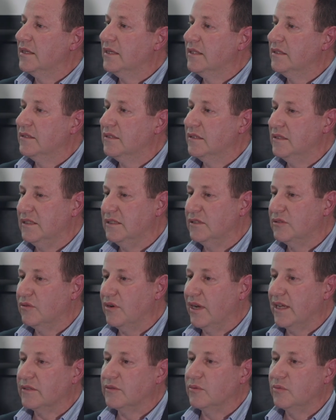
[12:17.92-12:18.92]

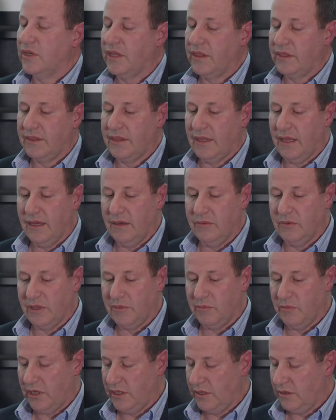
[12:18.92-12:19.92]
interact
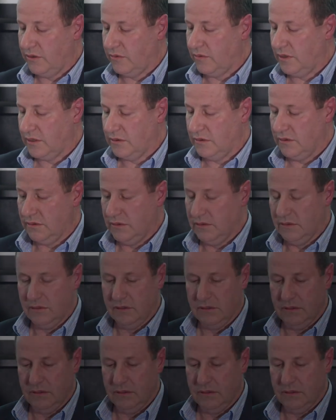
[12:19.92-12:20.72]
with My Health Record.